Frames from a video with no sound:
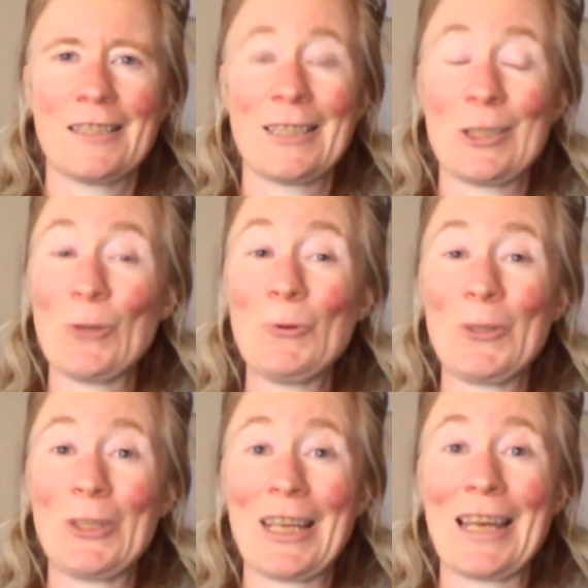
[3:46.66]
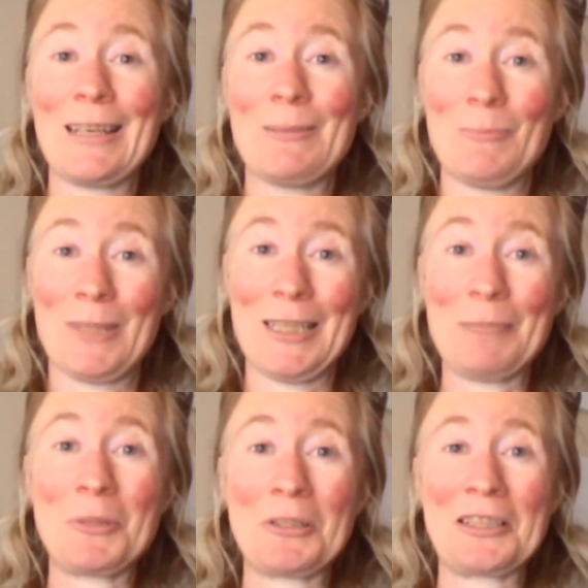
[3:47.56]
you're with that
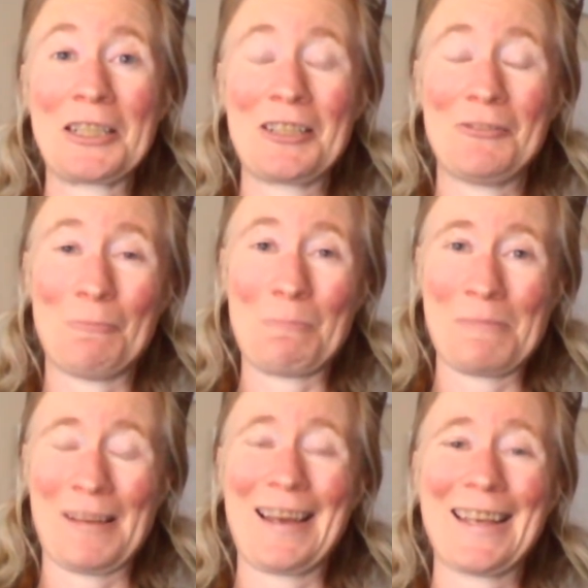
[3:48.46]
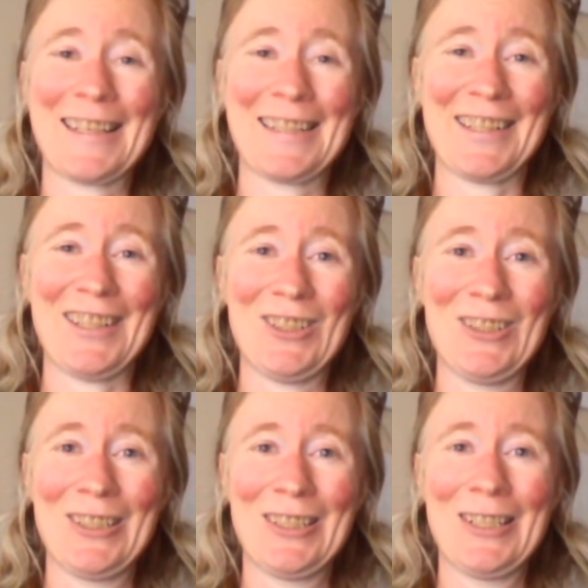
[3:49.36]
manipulative bastard
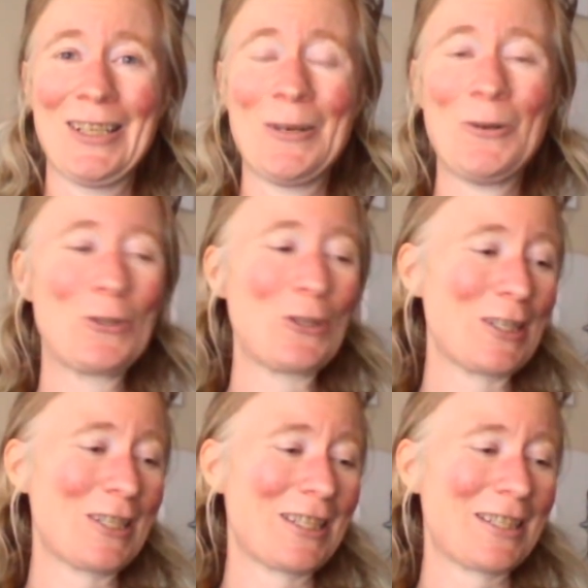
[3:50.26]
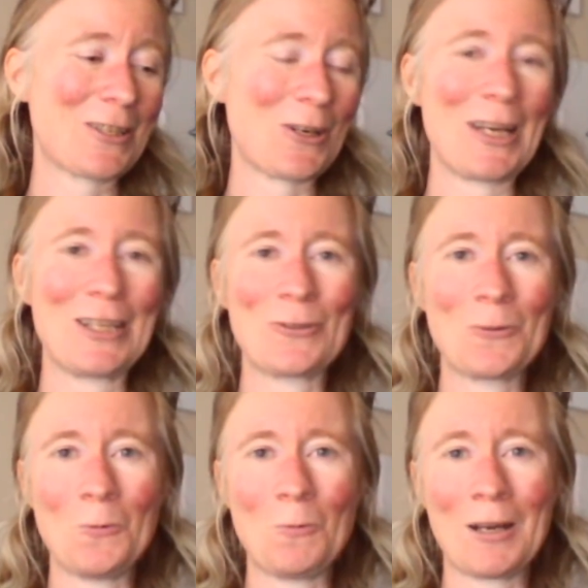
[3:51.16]
who just tried
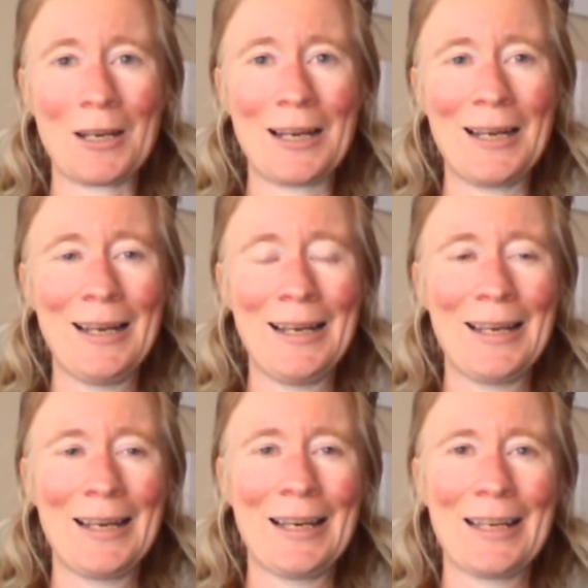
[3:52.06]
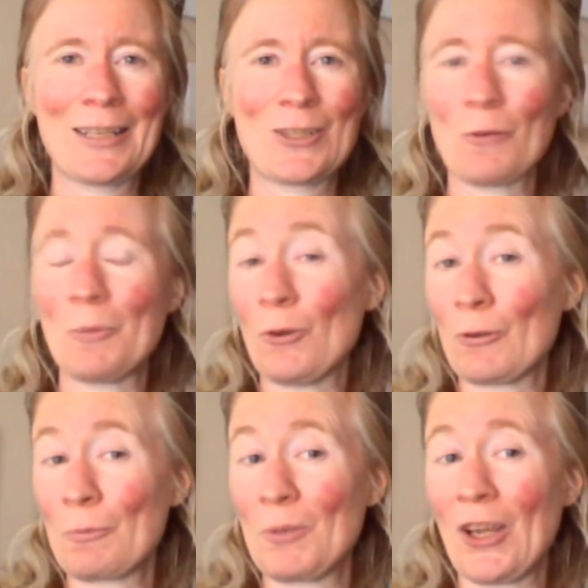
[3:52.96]
to tell me
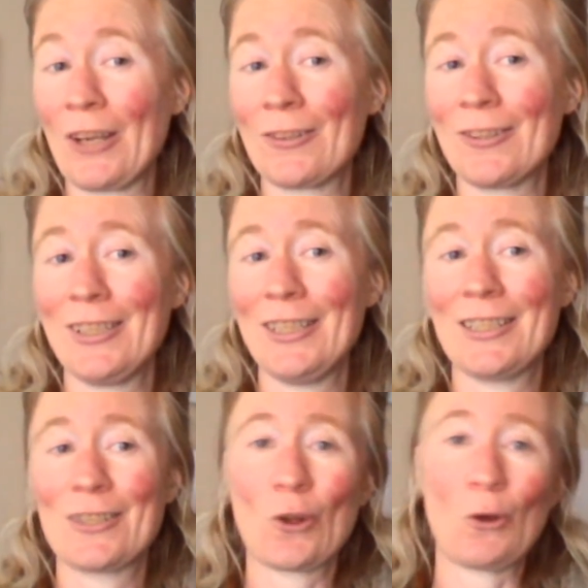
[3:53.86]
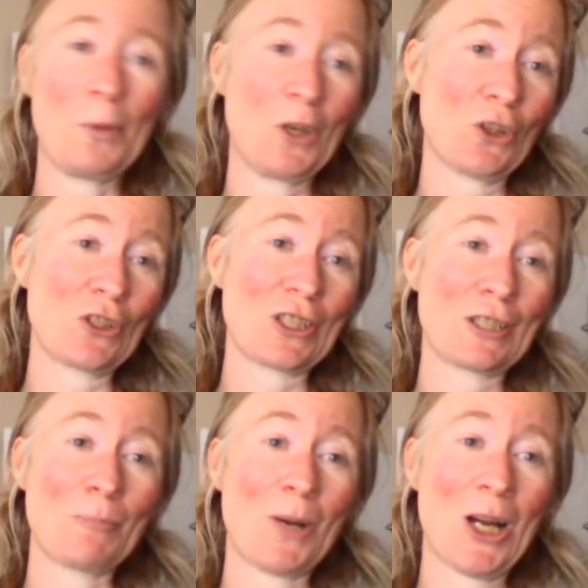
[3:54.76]
not to be angry, told me not to
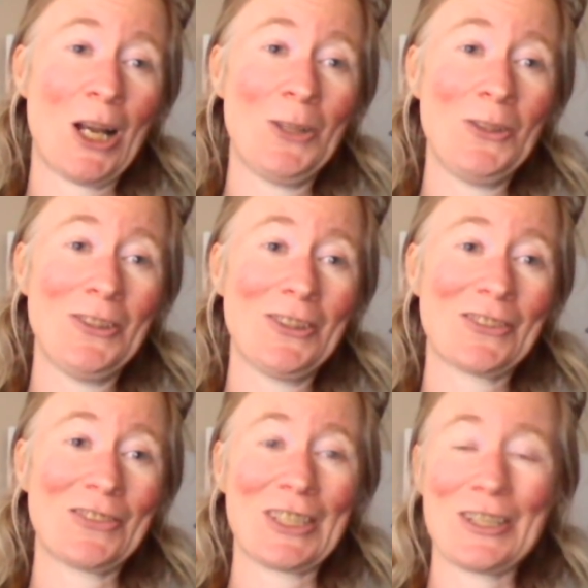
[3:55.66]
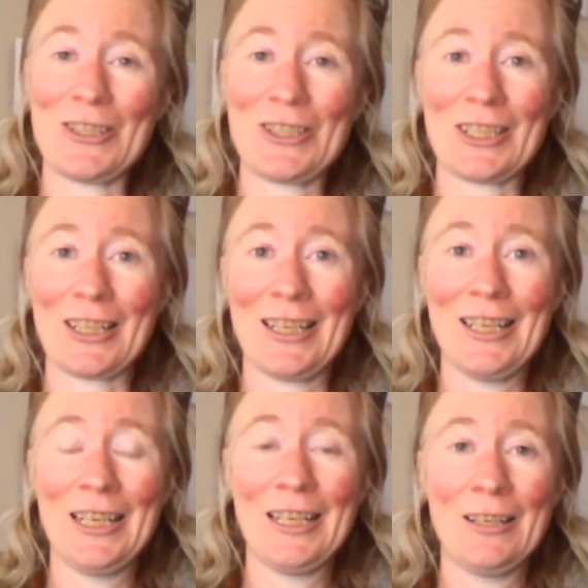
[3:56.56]
smile because
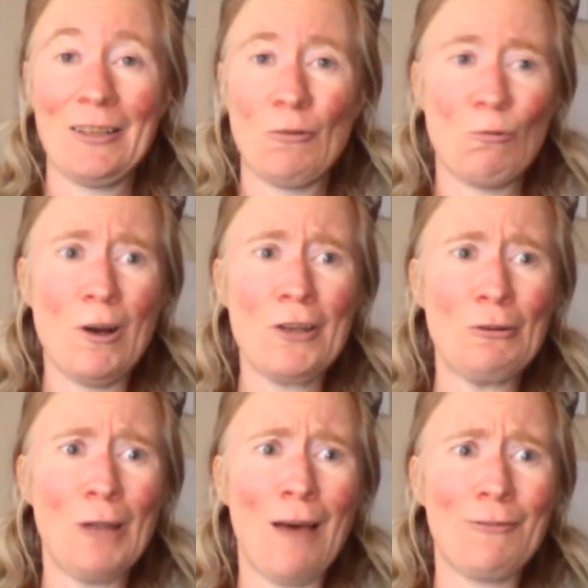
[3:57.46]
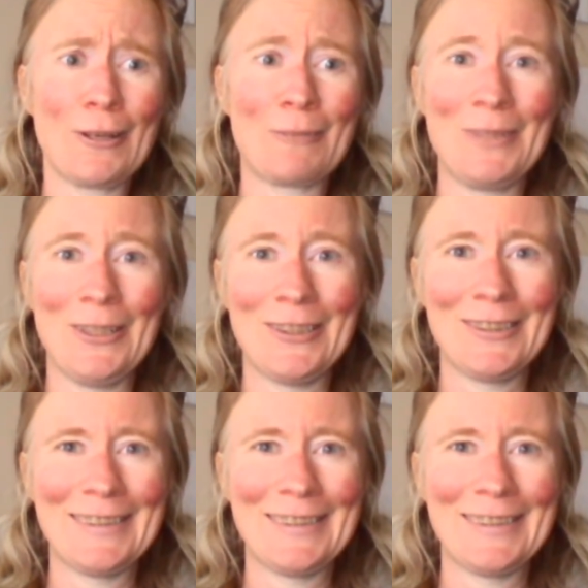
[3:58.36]
why are you laughing at me?